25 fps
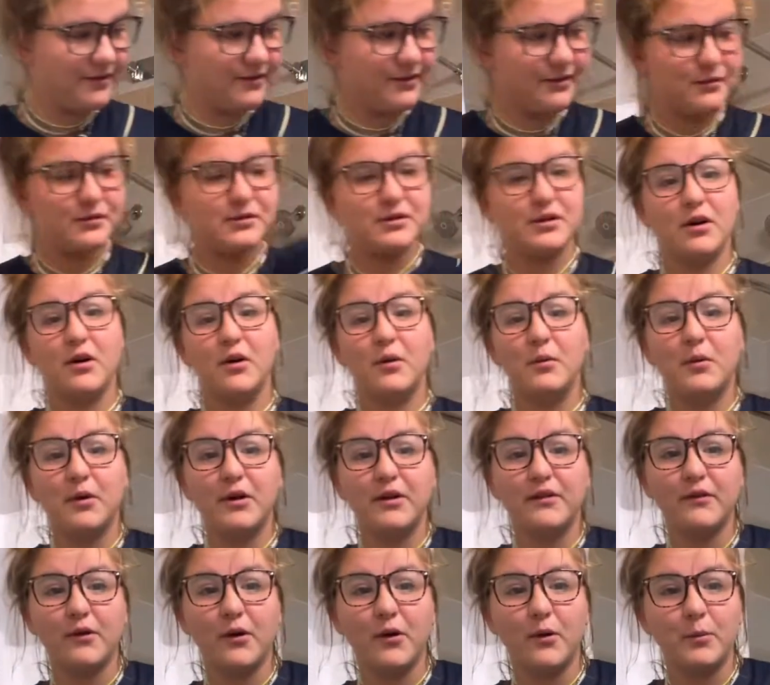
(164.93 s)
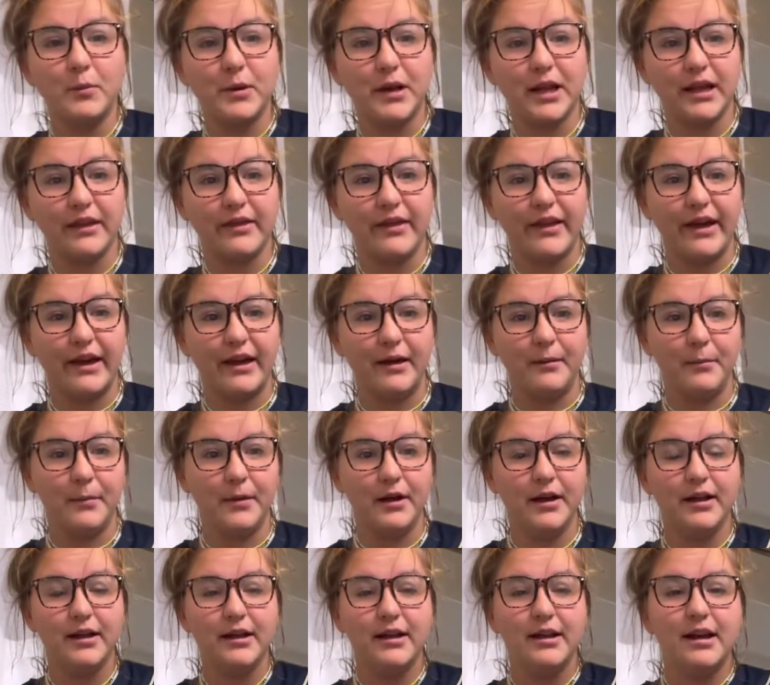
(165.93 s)
What was the whole point of opening
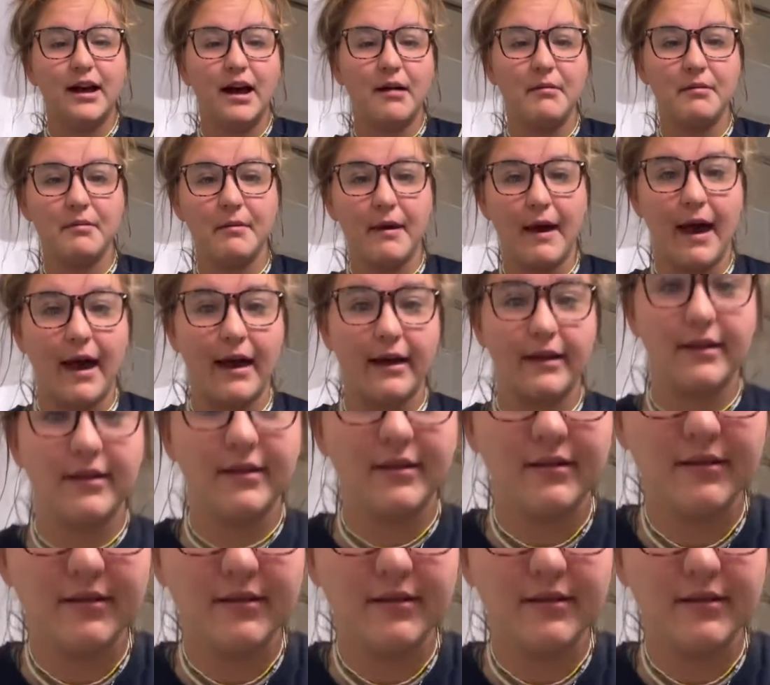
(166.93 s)
them? I'll be back.